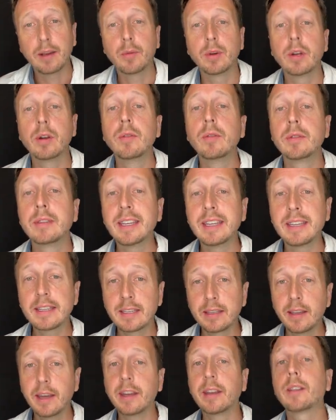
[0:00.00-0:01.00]
We don't
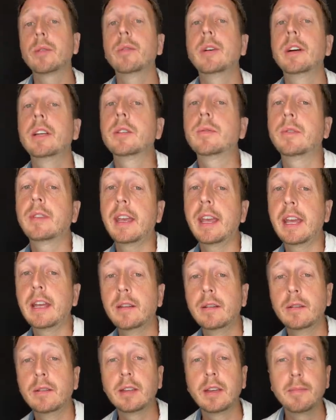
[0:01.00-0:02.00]
dislike the ones with the
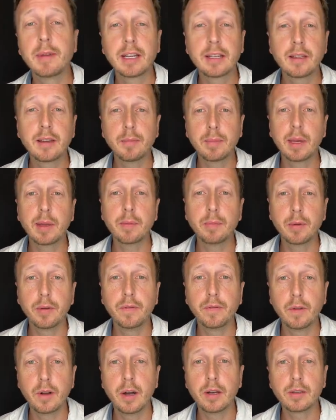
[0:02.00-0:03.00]
handles. It makes some people
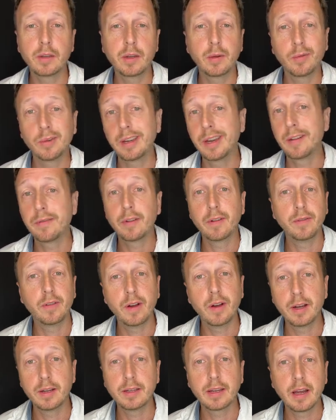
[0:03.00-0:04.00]
floss who would never
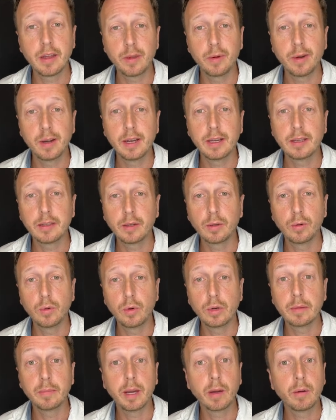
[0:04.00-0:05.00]
floss otherwise,
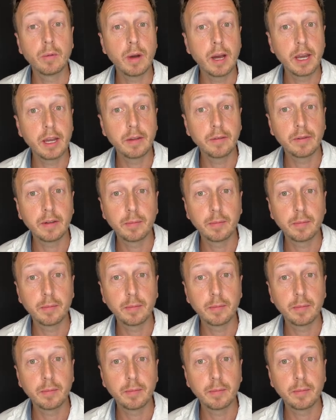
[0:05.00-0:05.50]
including my wife.